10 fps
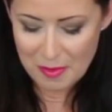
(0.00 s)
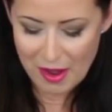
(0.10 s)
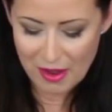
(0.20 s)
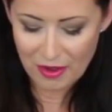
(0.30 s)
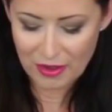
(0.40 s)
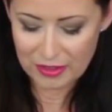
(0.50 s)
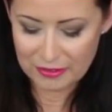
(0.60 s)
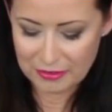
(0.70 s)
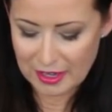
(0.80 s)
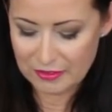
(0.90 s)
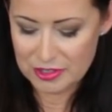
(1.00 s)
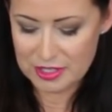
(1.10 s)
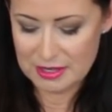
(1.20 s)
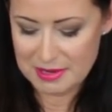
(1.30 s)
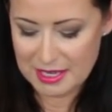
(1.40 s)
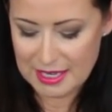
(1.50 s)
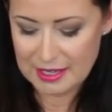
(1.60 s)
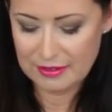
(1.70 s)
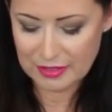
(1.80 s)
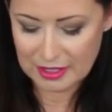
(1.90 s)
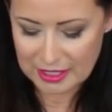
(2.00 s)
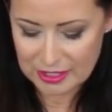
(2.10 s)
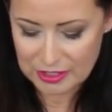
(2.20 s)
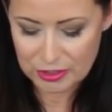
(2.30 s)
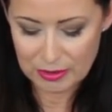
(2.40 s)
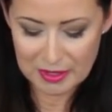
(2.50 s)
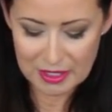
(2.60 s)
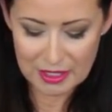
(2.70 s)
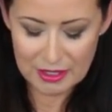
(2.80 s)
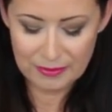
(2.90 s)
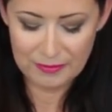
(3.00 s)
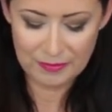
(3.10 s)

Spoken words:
You want all the flavors to be evenly distributed.